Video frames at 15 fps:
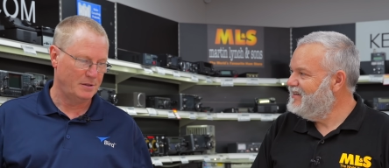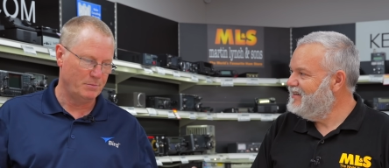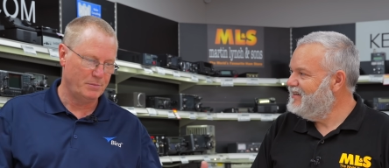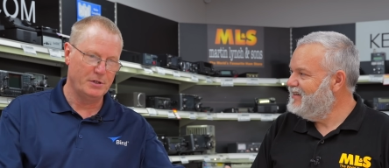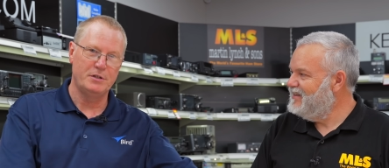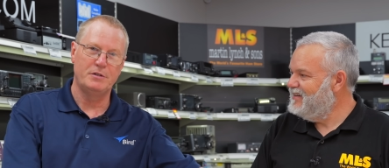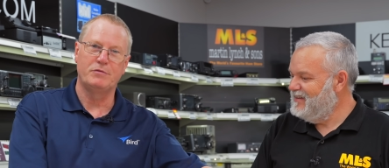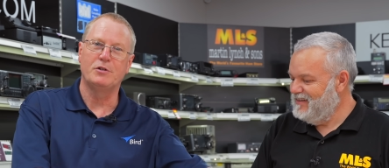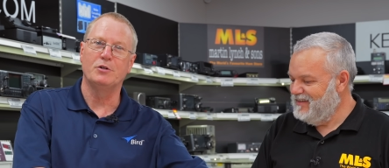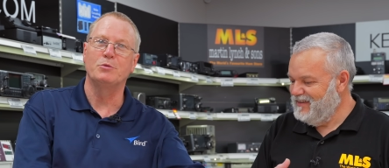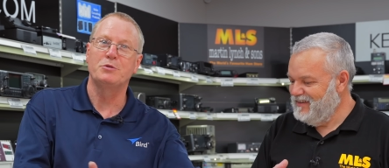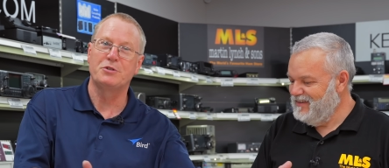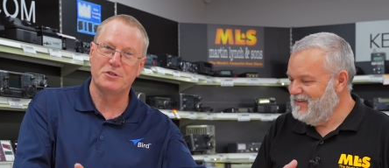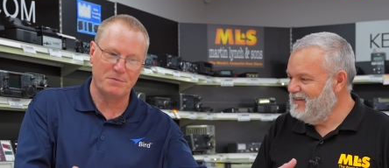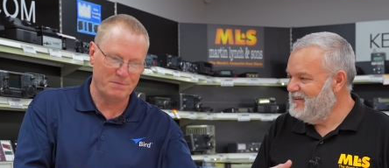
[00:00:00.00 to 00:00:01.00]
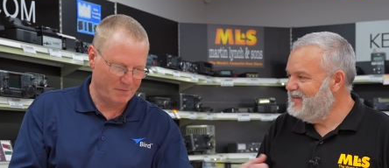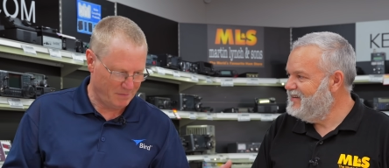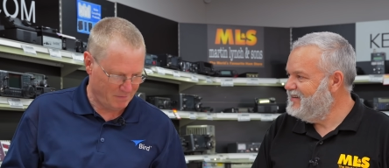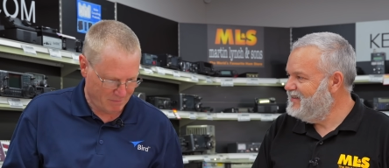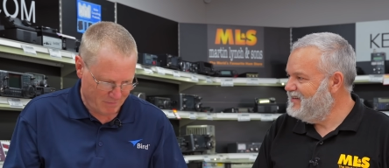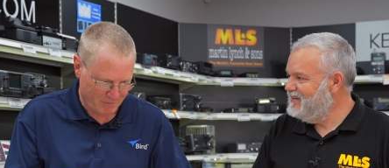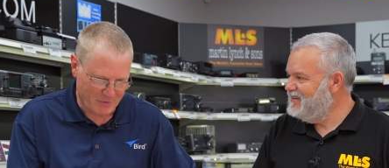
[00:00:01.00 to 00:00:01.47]
Speaker 1: Bird, of course,
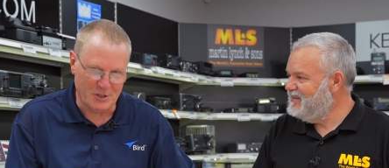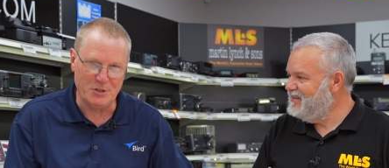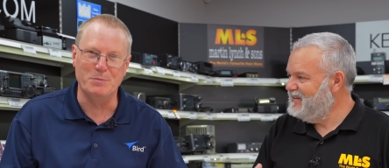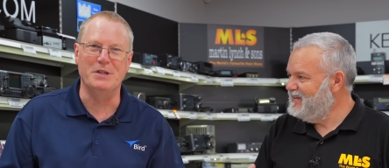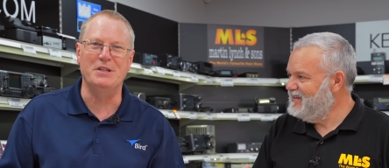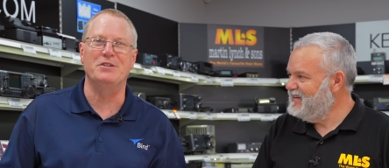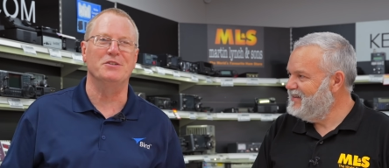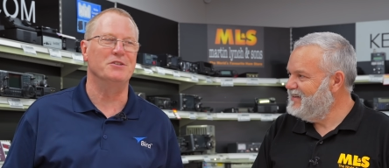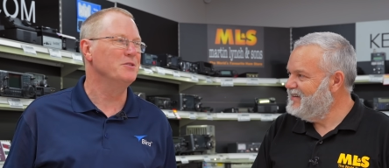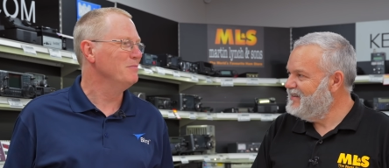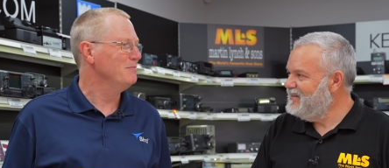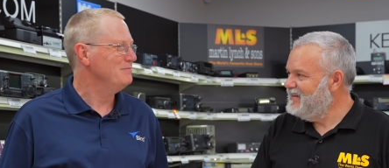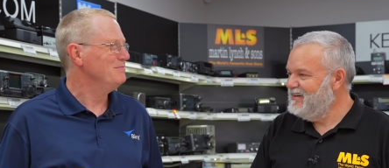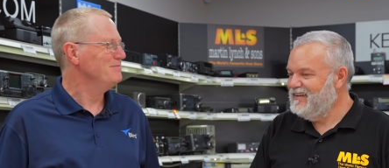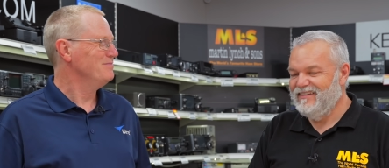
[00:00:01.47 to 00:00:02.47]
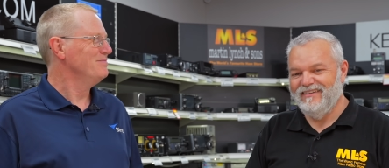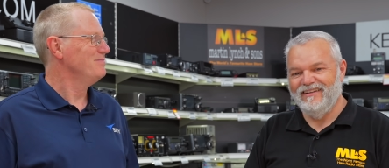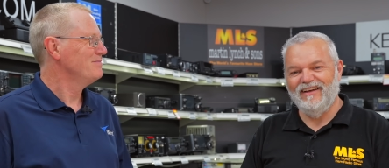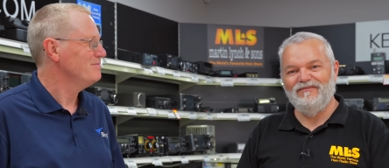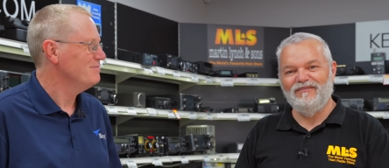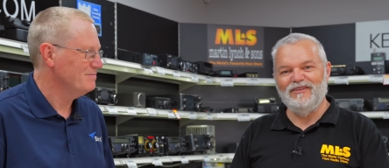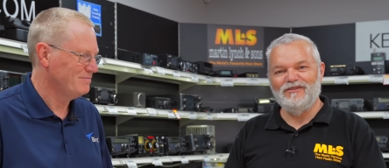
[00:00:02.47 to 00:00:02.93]
these meters.
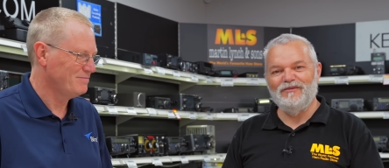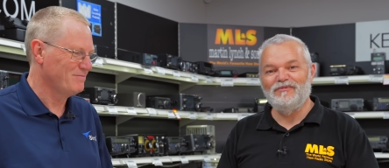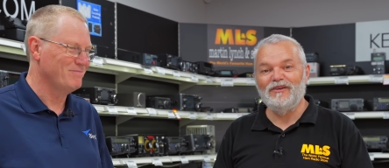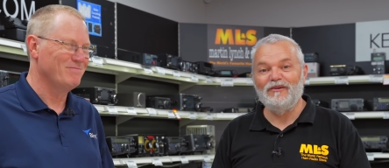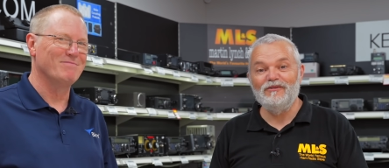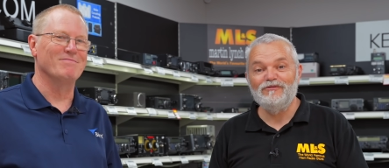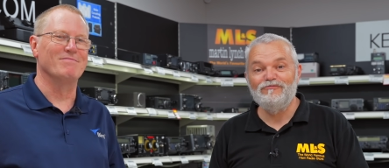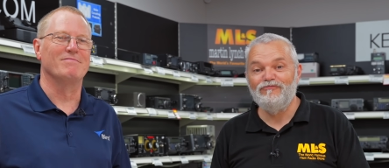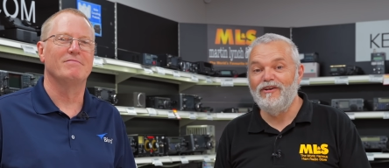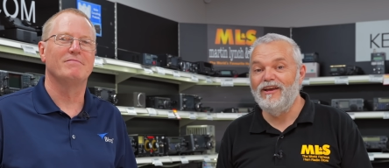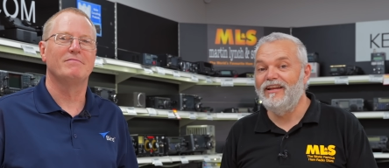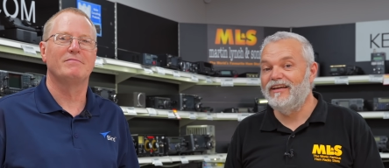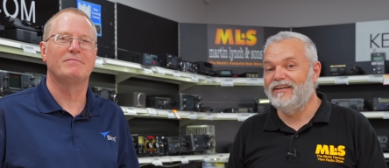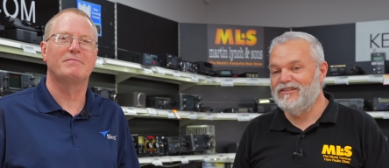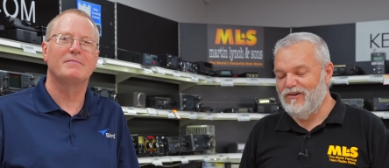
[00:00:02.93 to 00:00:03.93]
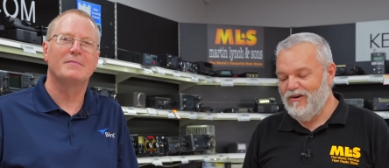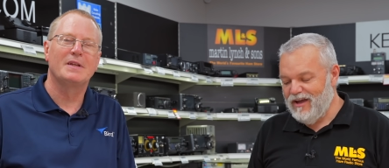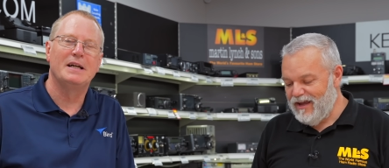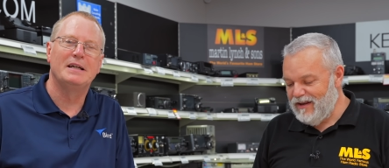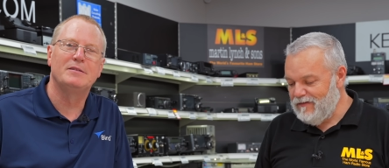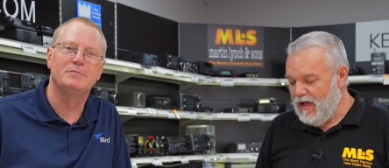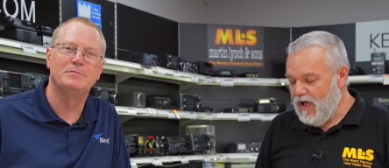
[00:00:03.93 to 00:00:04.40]
Speaker 2: Lovely job. So it's really
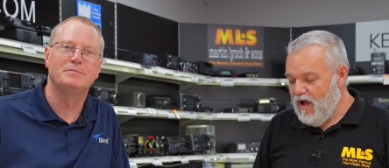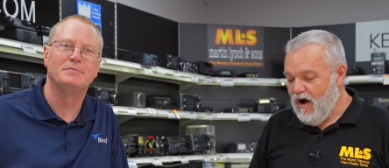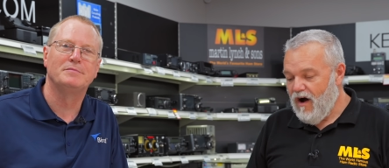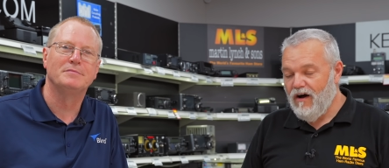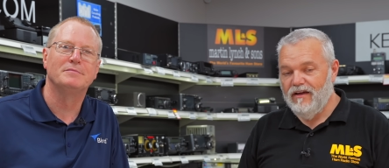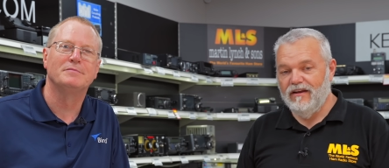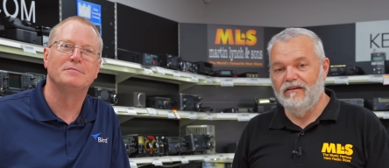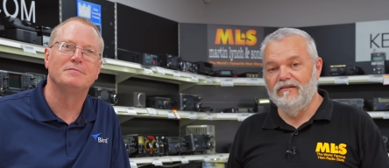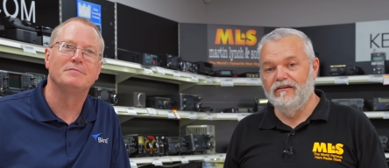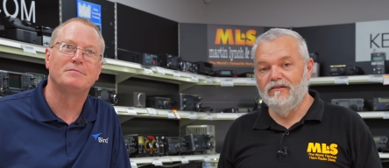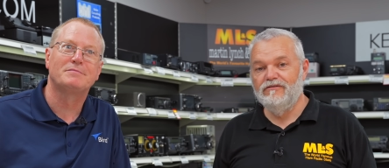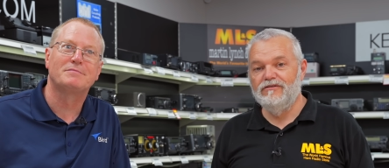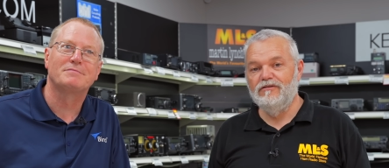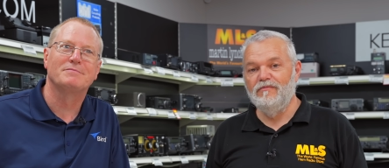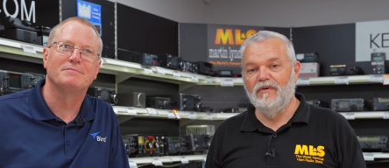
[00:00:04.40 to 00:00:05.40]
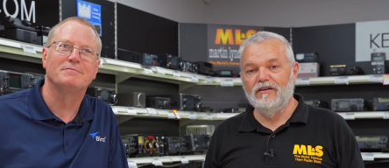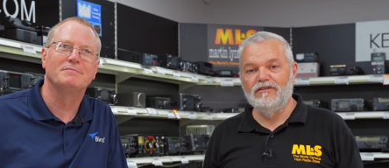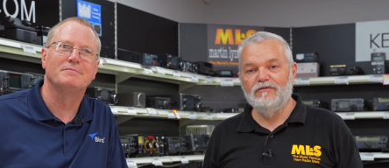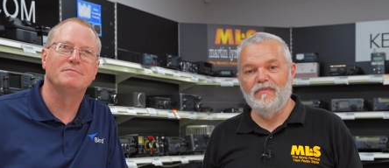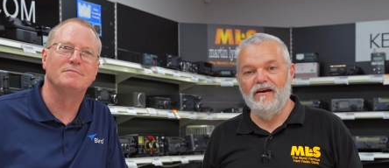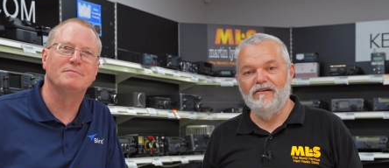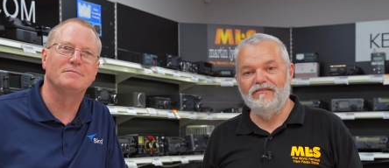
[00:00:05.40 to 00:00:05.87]
exciting. I don't know too
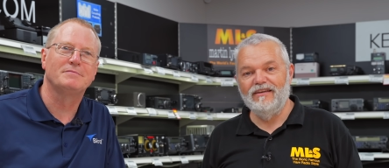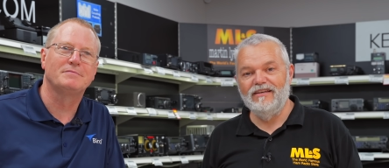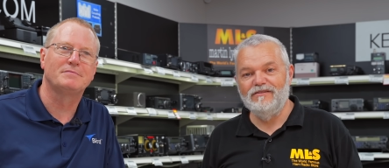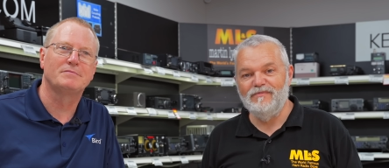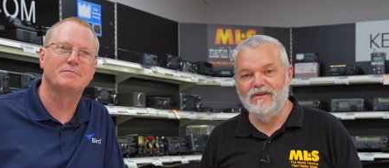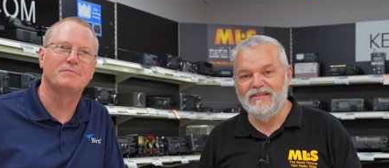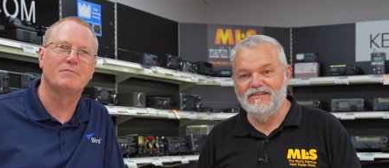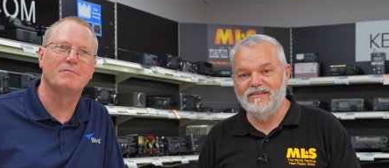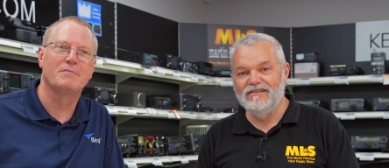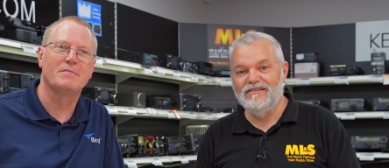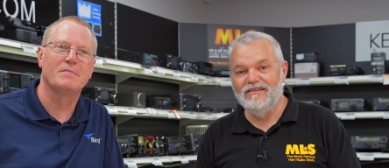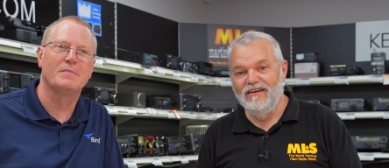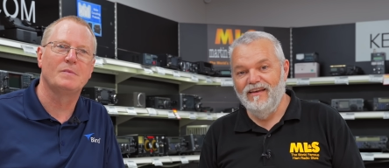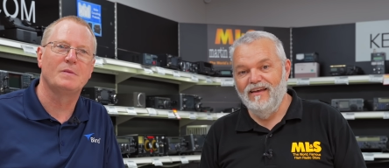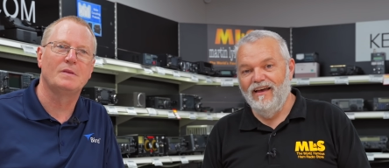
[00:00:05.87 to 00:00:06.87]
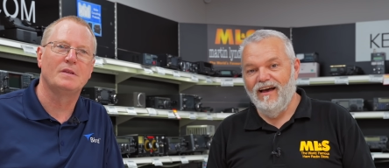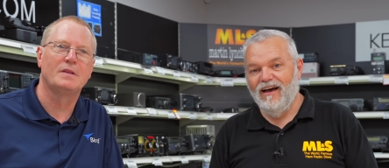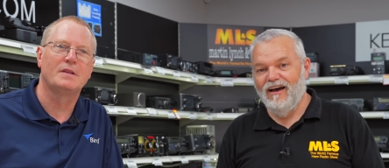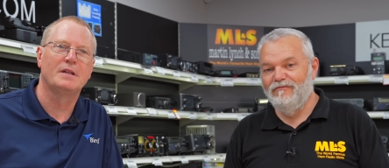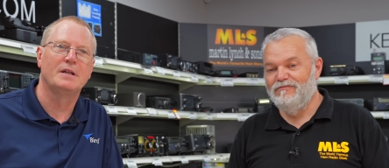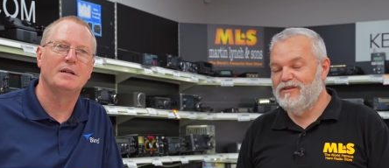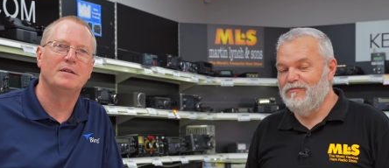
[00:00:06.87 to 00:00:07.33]
much about these meters.
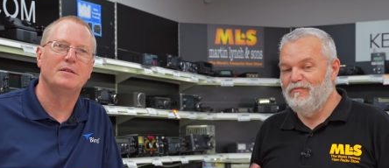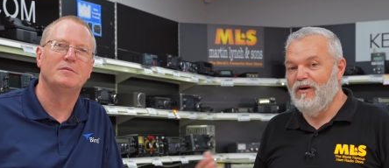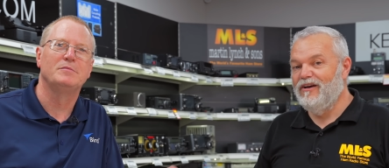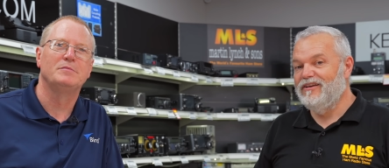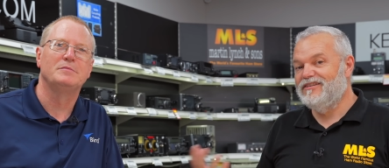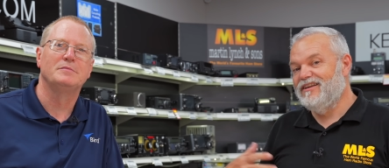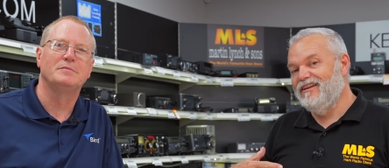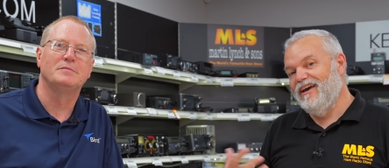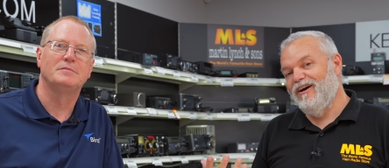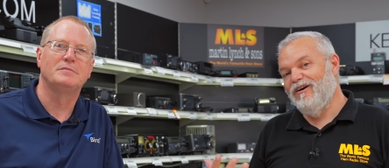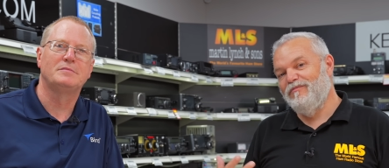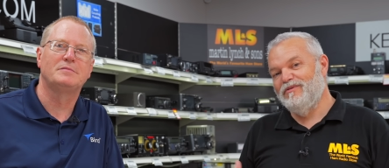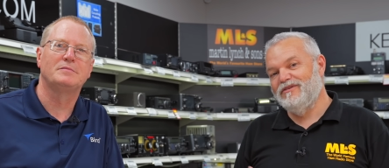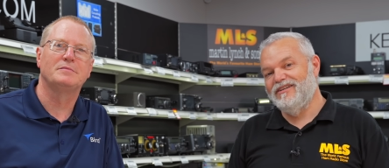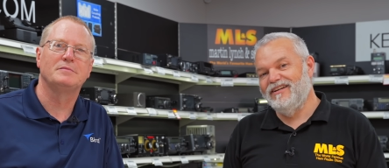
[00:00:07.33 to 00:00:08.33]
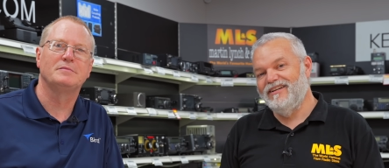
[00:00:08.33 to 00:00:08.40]
Um, so Mike's going to help us